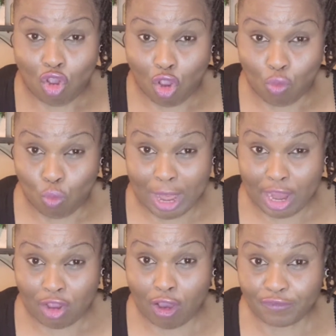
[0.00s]
own
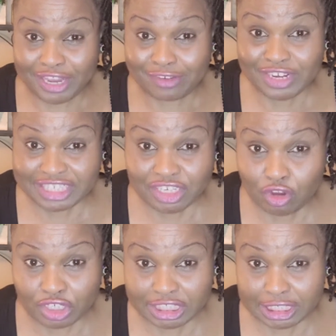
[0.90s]
way of increasing
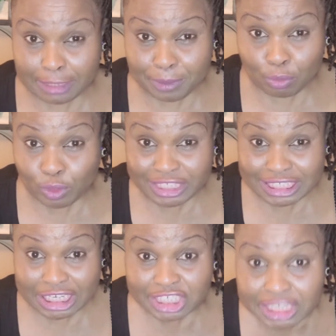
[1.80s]
your GDP, which
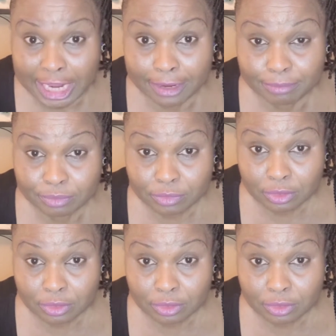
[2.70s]
is a shame.